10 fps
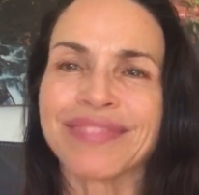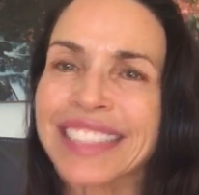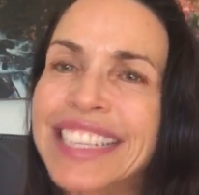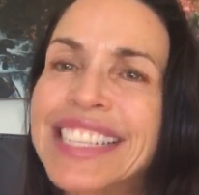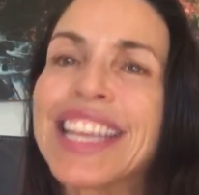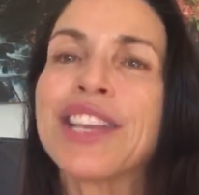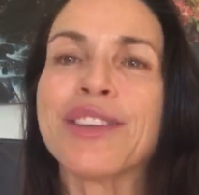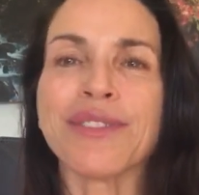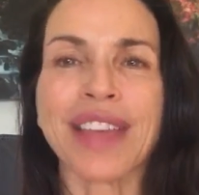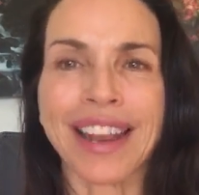
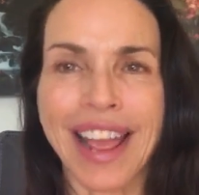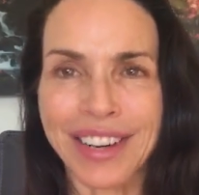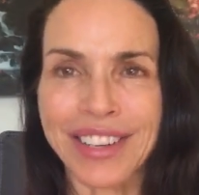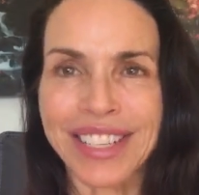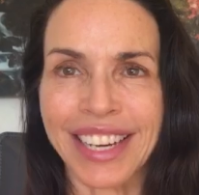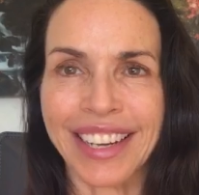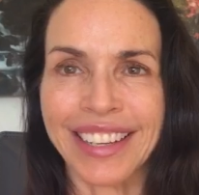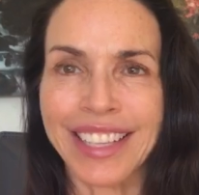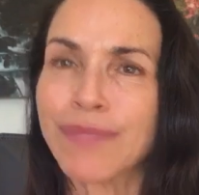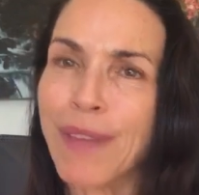continue that
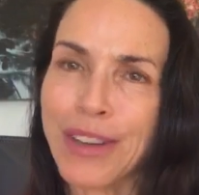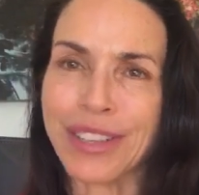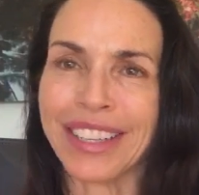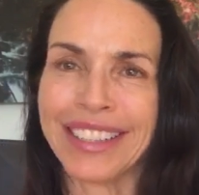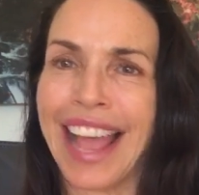energy, especially